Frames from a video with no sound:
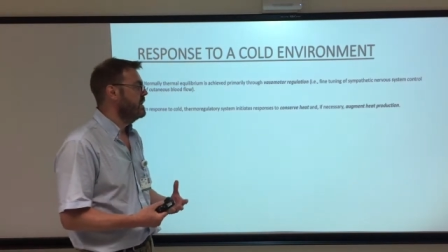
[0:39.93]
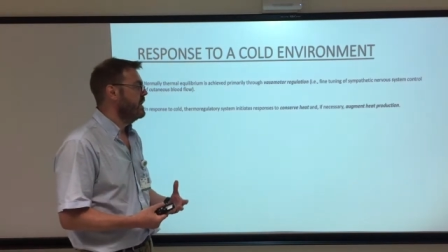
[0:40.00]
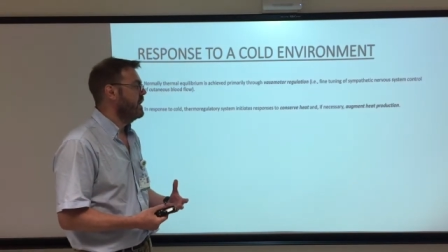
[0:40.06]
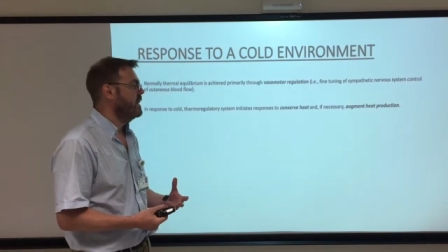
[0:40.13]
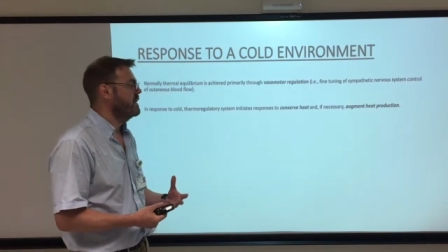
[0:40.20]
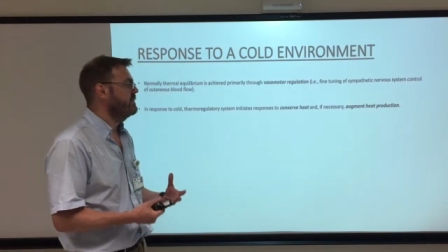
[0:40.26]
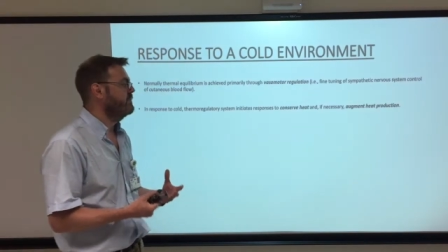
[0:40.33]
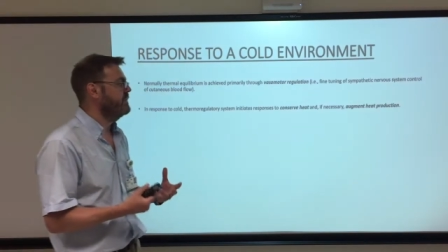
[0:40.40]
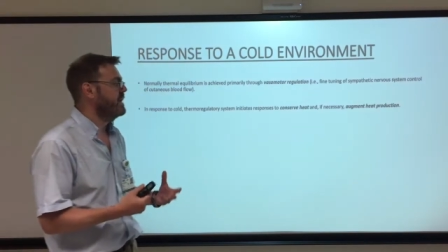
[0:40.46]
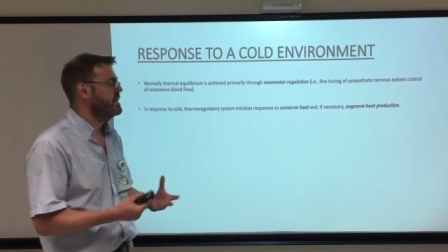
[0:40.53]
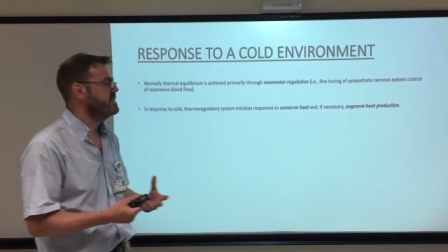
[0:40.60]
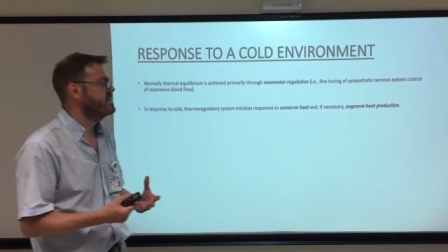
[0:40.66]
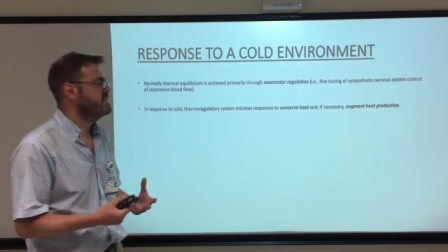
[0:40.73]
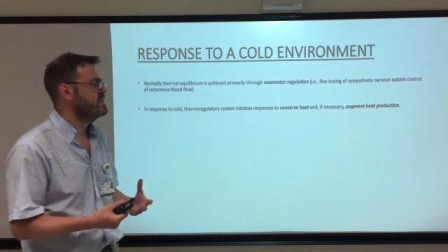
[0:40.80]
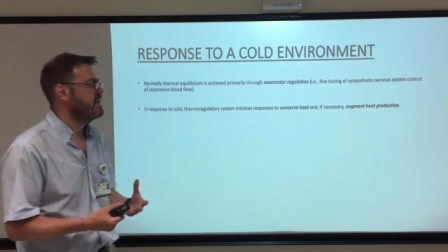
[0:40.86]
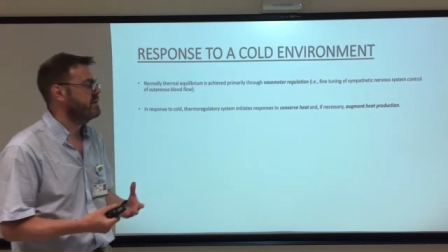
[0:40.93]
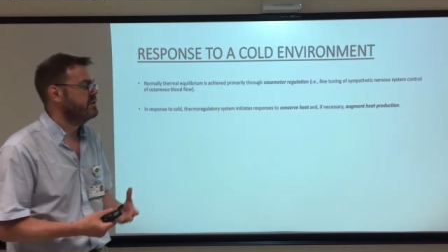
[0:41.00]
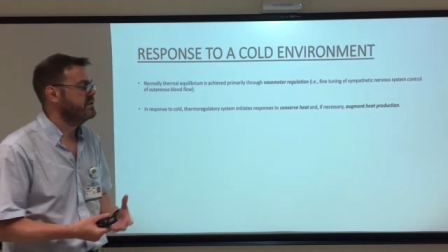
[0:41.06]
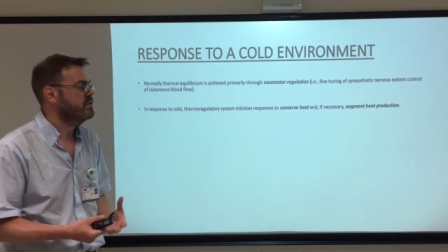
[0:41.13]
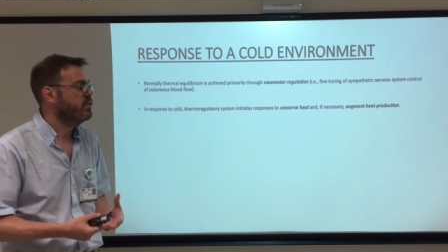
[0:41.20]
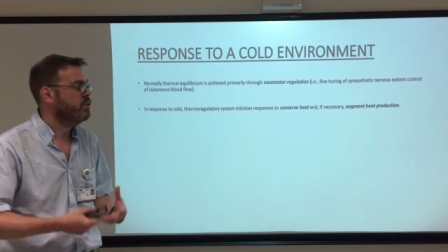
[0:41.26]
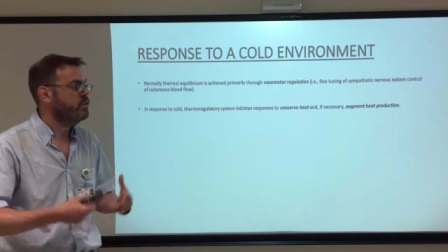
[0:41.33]
and if
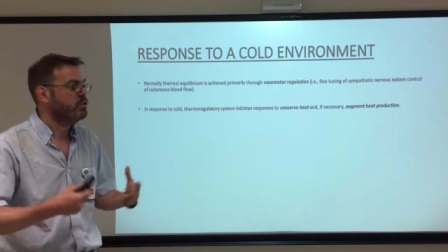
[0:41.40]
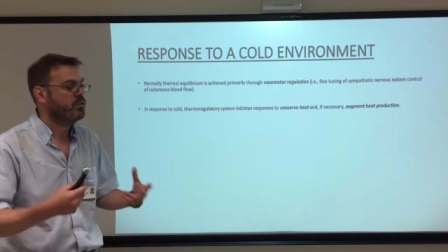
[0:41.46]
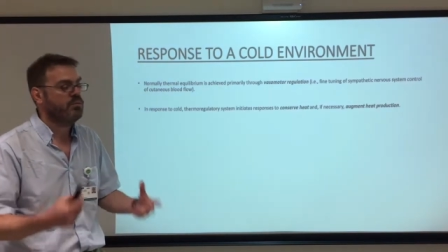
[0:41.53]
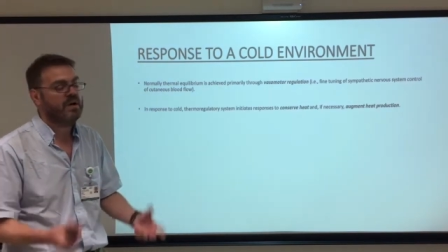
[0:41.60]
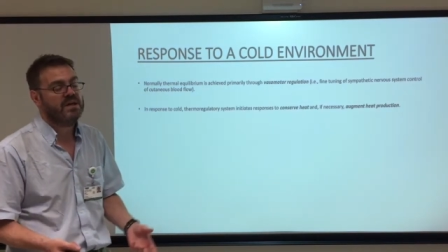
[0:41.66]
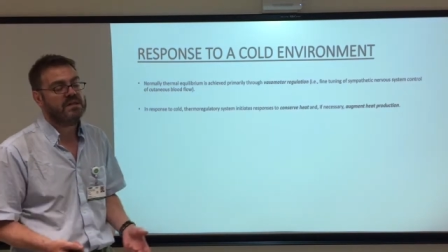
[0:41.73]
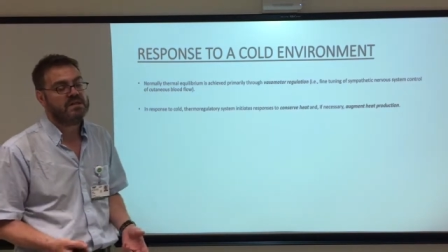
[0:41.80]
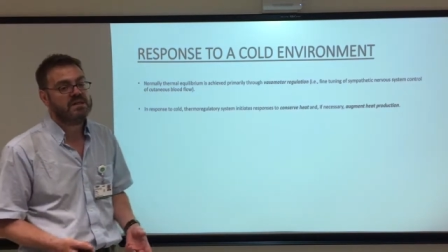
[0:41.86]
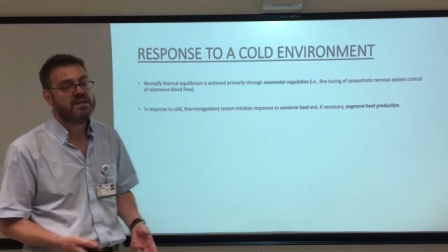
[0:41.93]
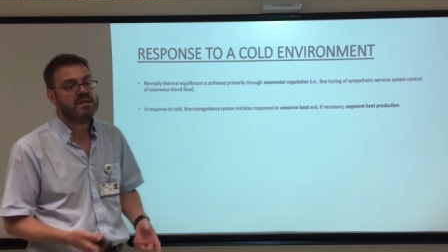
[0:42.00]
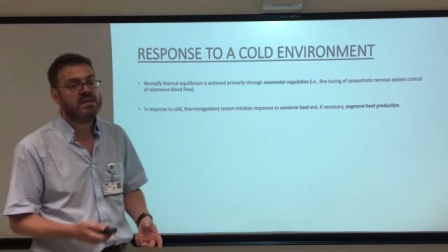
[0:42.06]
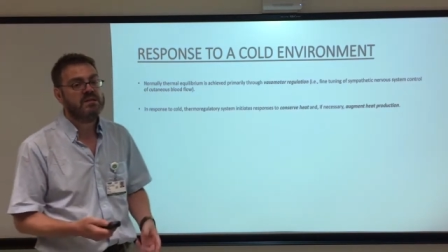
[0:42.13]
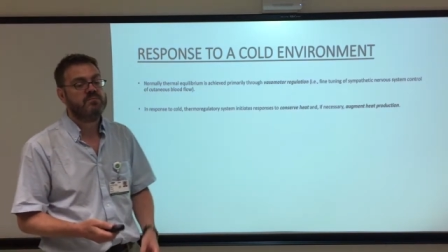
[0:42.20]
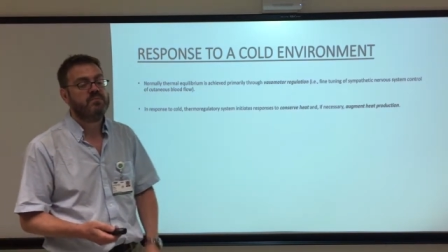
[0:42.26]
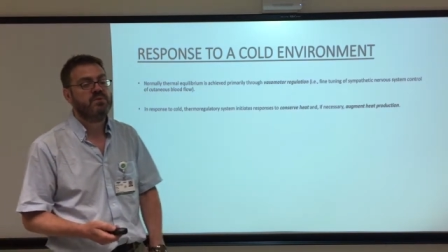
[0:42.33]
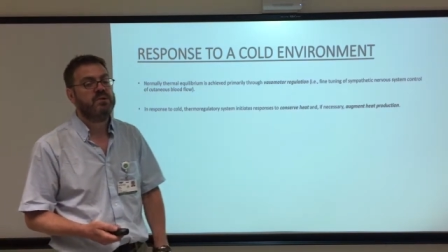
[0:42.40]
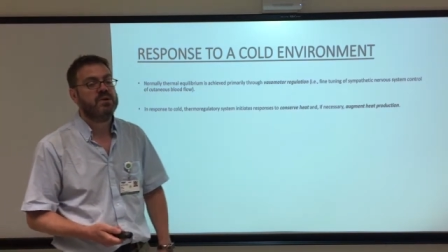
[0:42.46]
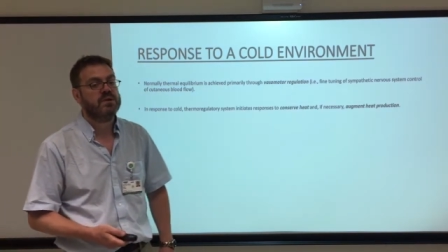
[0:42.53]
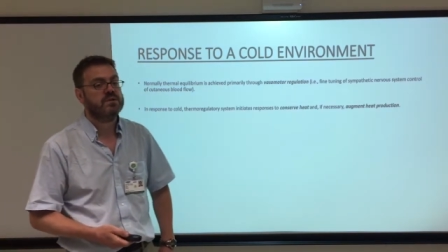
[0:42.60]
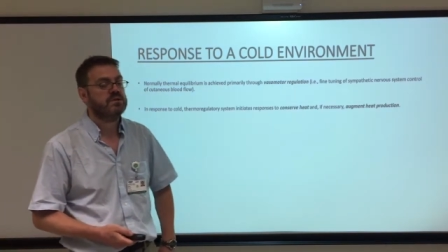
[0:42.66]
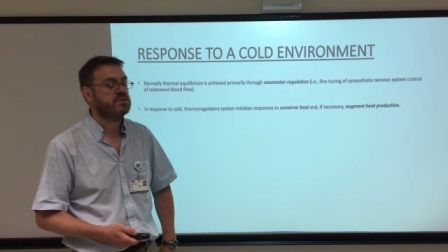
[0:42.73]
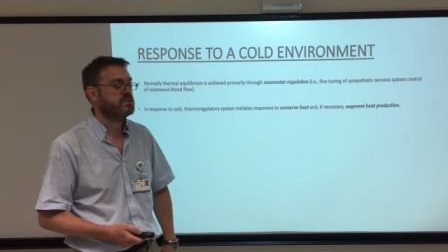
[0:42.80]
necessary augment heat
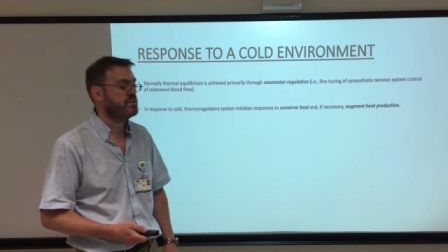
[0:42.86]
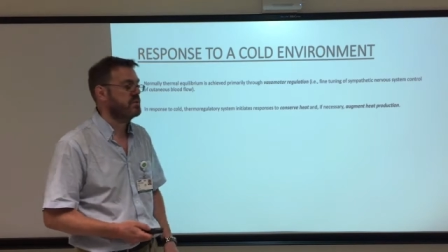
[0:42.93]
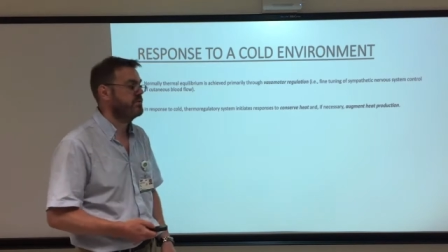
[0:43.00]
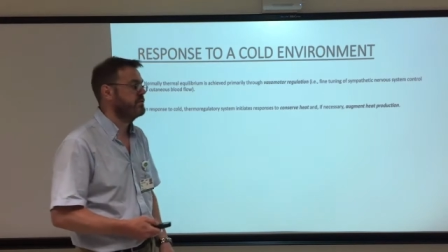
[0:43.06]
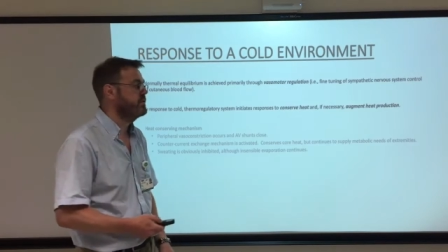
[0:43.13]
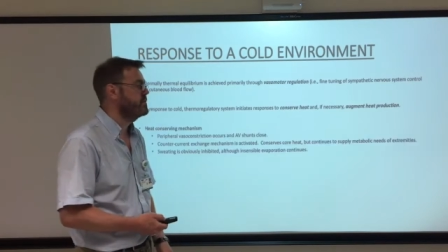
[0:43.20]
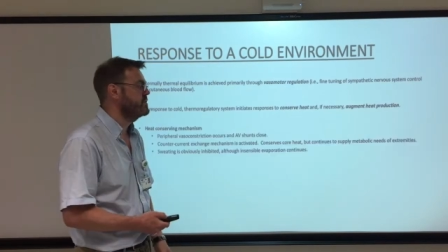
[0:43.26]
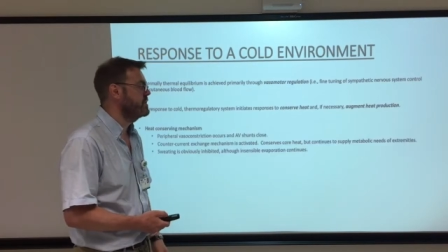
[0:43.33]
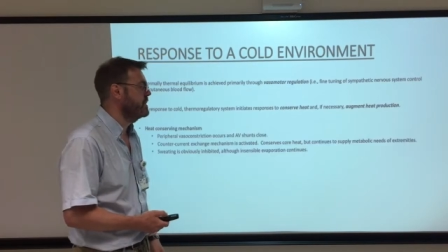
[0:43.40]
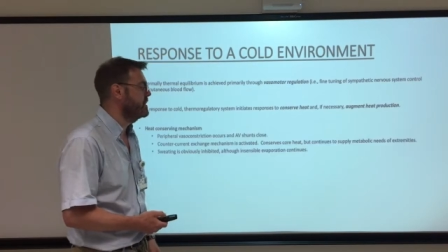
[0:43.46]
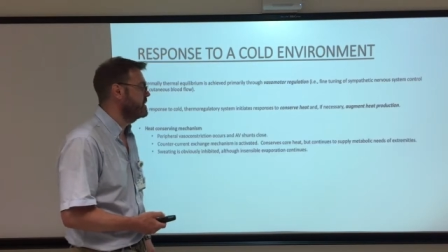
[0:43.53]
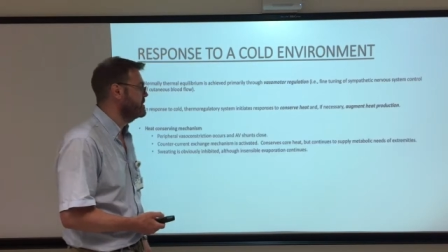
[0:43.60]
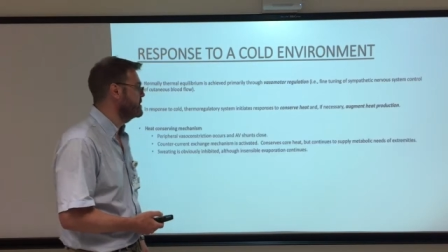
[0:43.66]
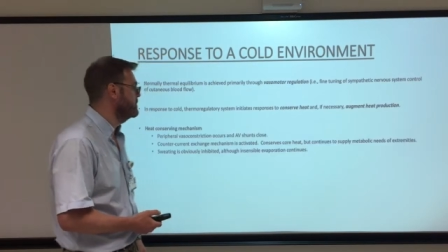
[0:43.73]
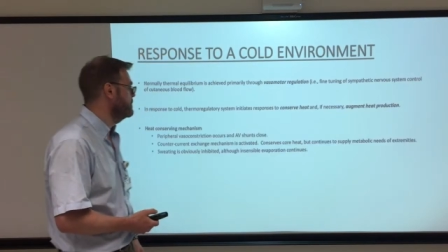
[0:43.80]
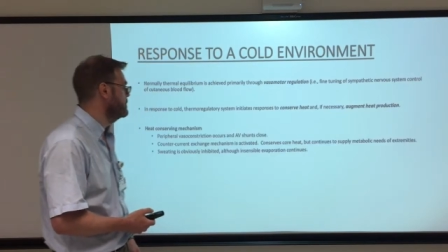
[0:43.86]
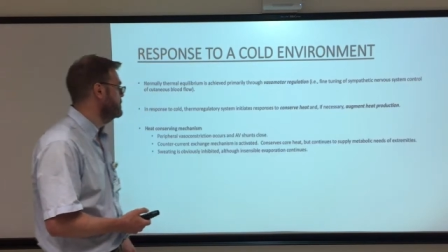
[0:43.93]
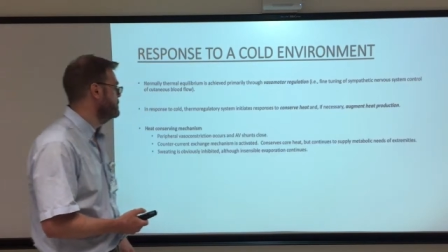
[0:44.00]
production. So the first thing it's going